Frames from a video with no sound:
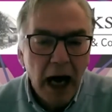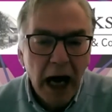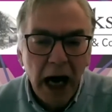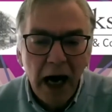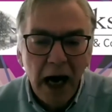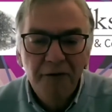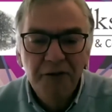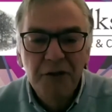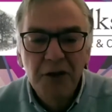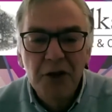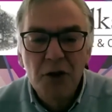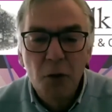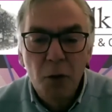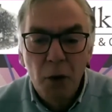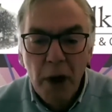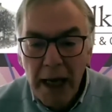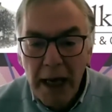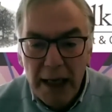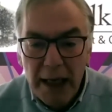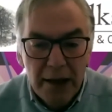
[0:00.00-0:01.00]
After the
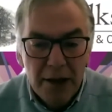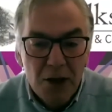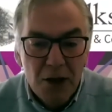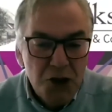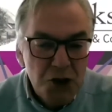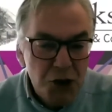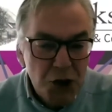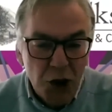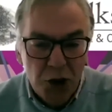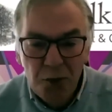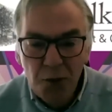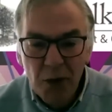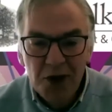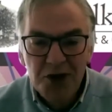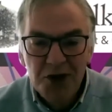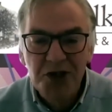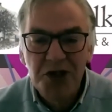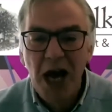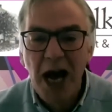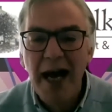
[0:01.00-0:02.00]
rain, the sun
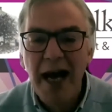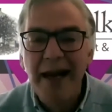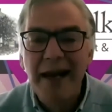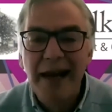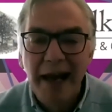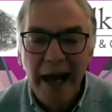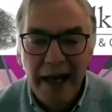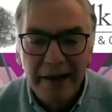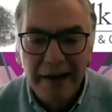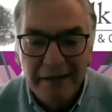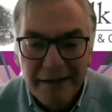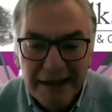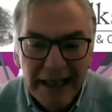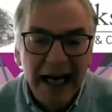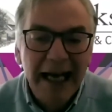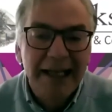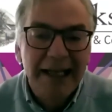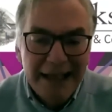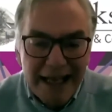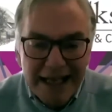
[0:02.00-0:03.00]
will shine again.
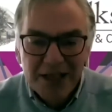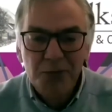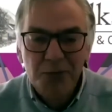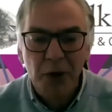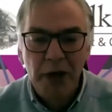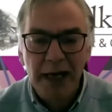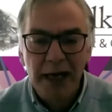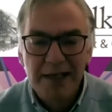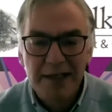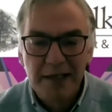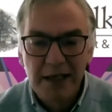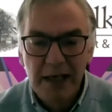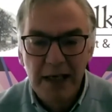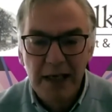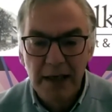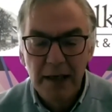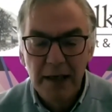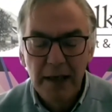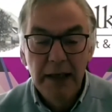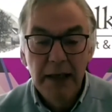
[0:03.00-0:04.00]
And that's what I
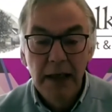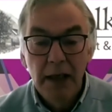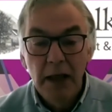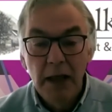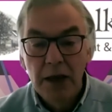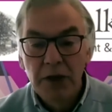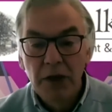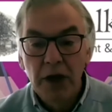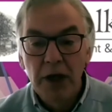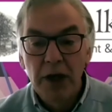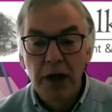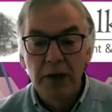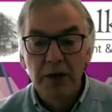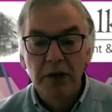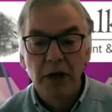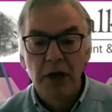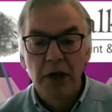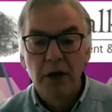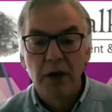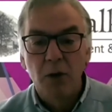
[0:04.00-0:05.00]
see.
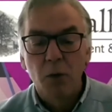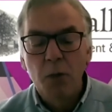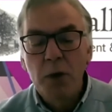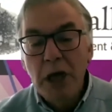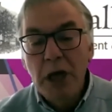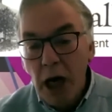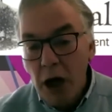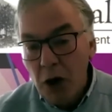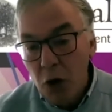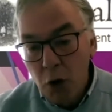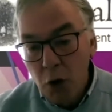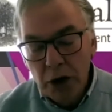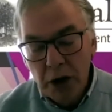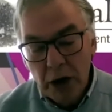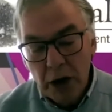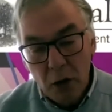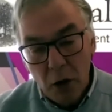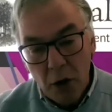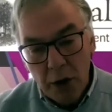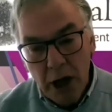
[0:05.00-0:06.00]
We are
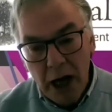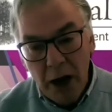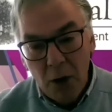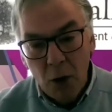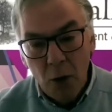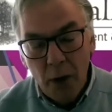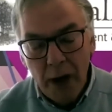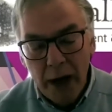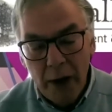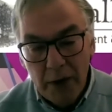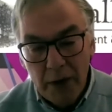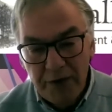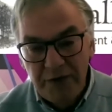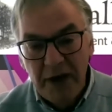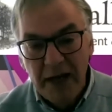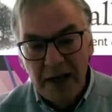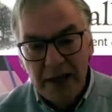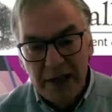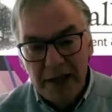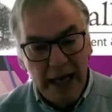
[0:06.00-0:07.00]
good on our way with
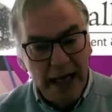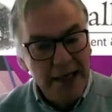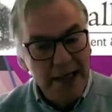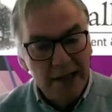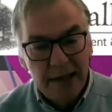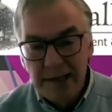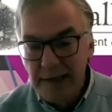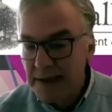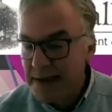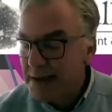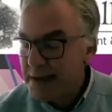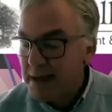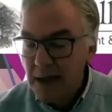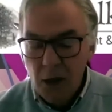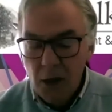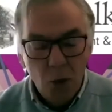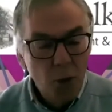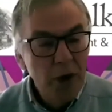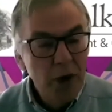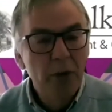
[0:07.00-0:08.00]
vaccinations.
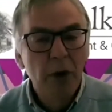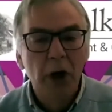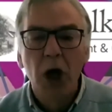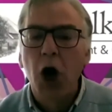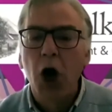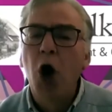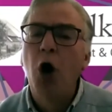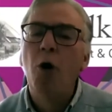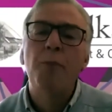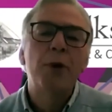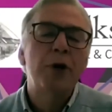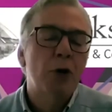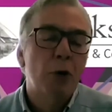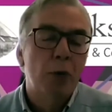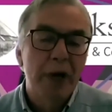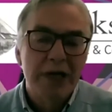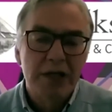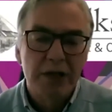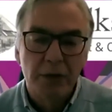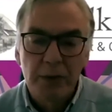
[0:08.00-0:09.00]
We will open the
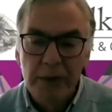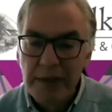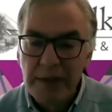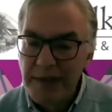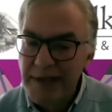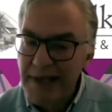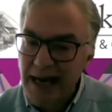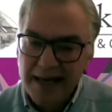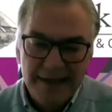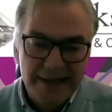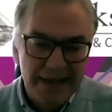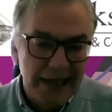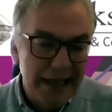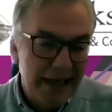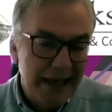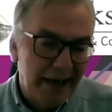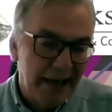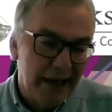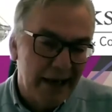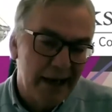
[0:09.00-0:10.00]
restaurants, I
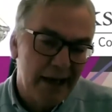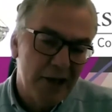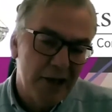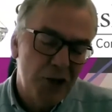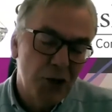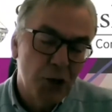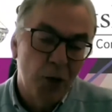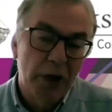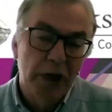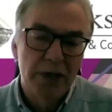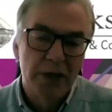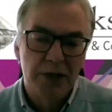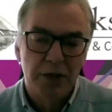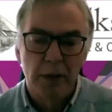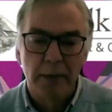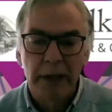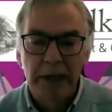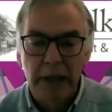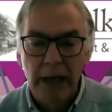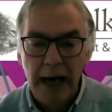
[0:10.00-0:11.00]
think, during the
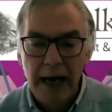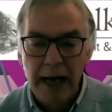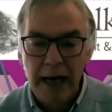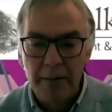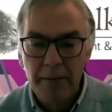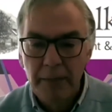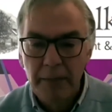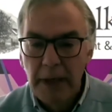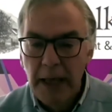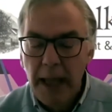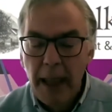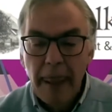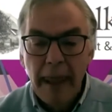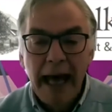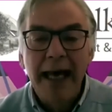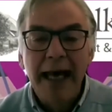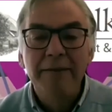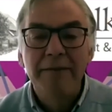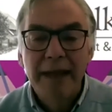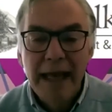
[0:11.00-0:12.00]
summertime.
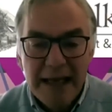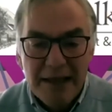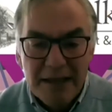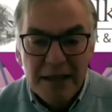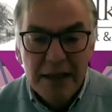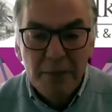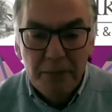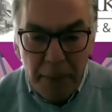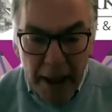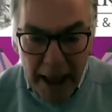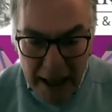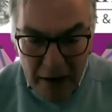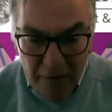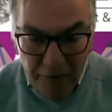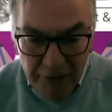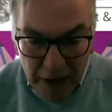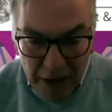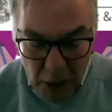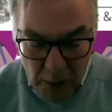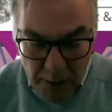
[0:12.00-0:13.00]
And that's the
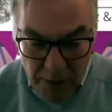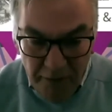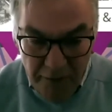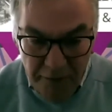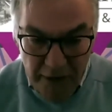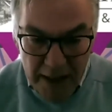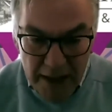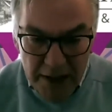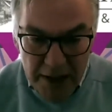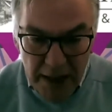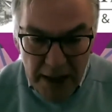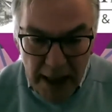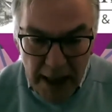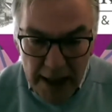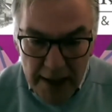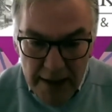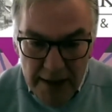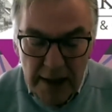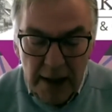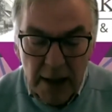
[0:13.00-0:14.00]
benefit of a
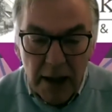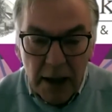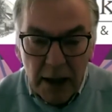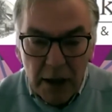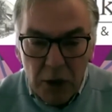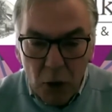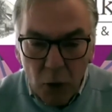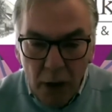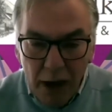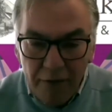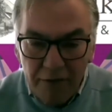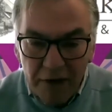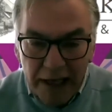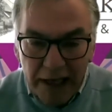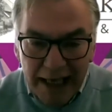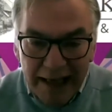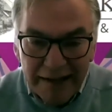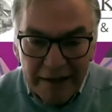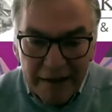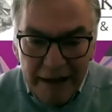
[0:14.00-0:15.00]
franchise. You have
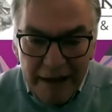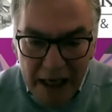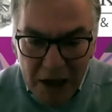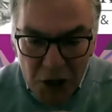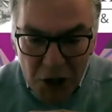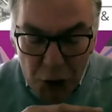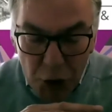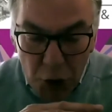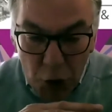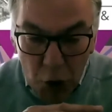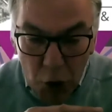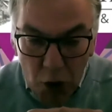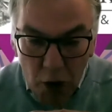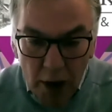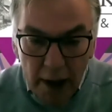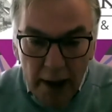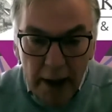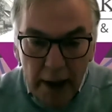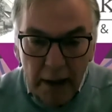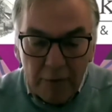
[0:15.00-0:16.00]
an
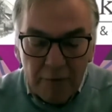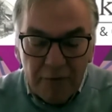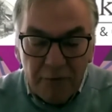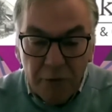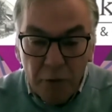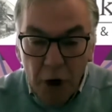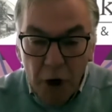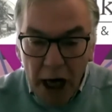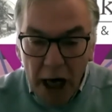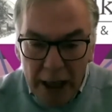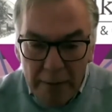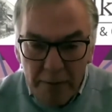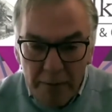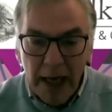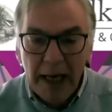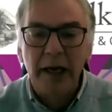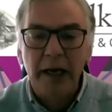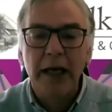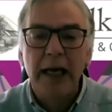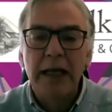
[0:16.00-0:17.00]
international frame
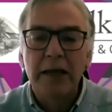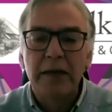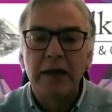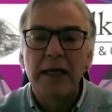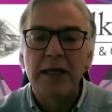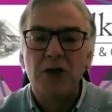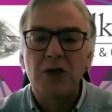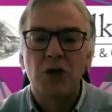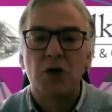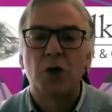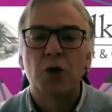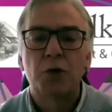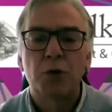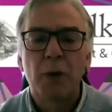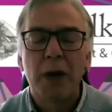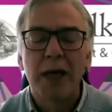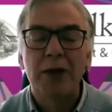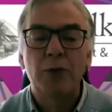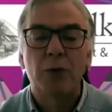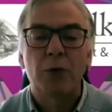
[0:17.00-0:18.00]
and an international
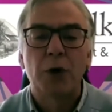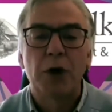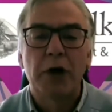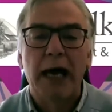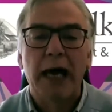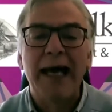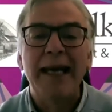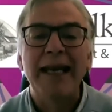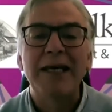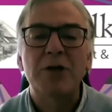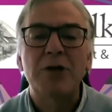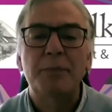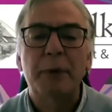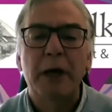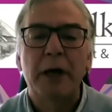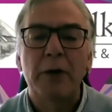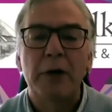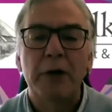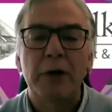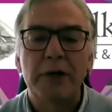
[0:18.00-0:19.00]
network and
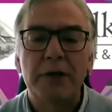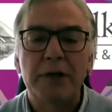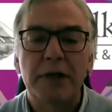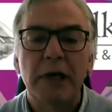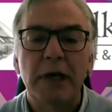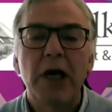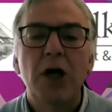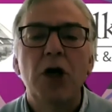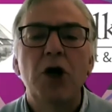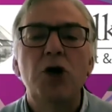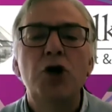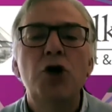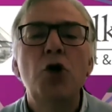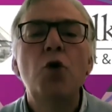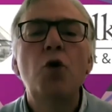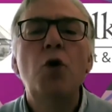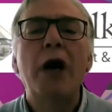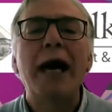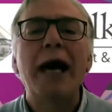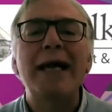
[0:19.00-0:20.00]
experience.
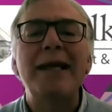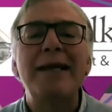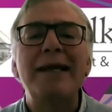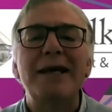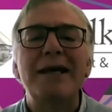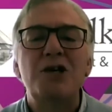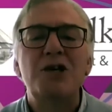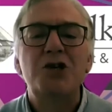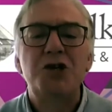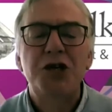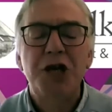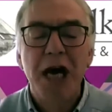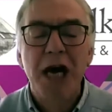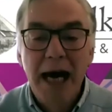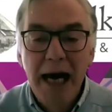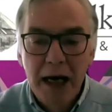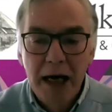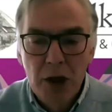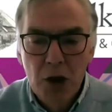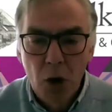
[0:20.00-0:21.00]
You can
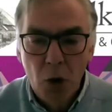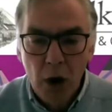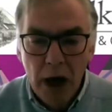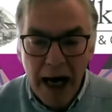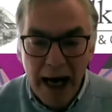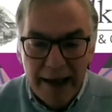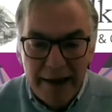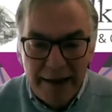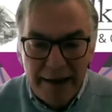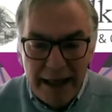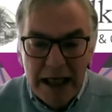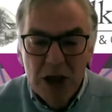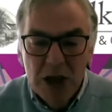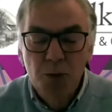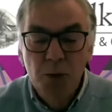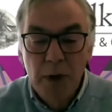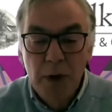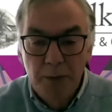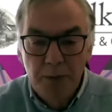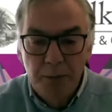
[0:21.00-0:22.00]
share your
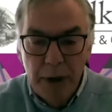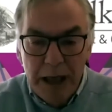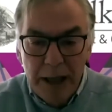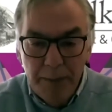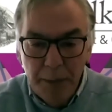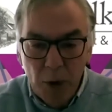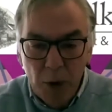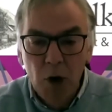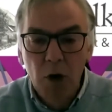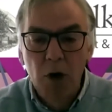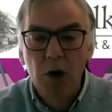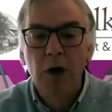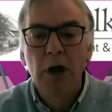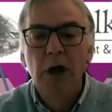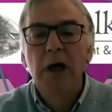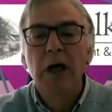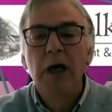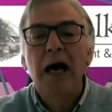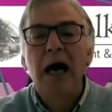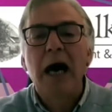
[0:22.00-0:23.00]
ideas with
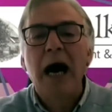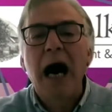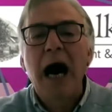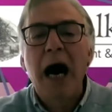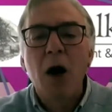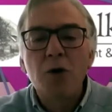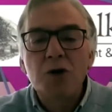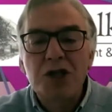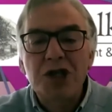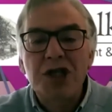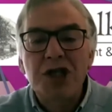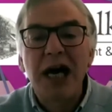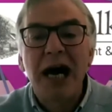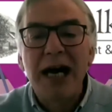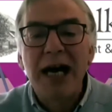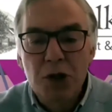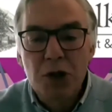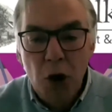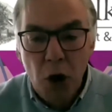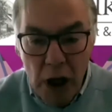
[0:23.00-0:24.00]
people
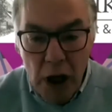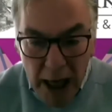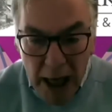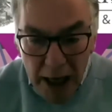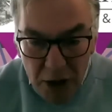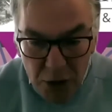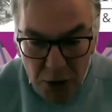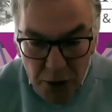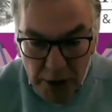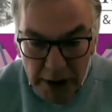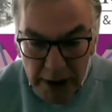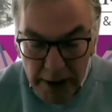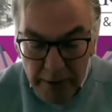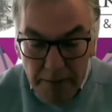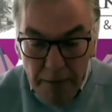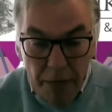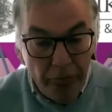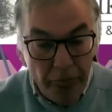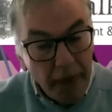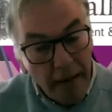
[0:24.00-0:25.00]
outside your country.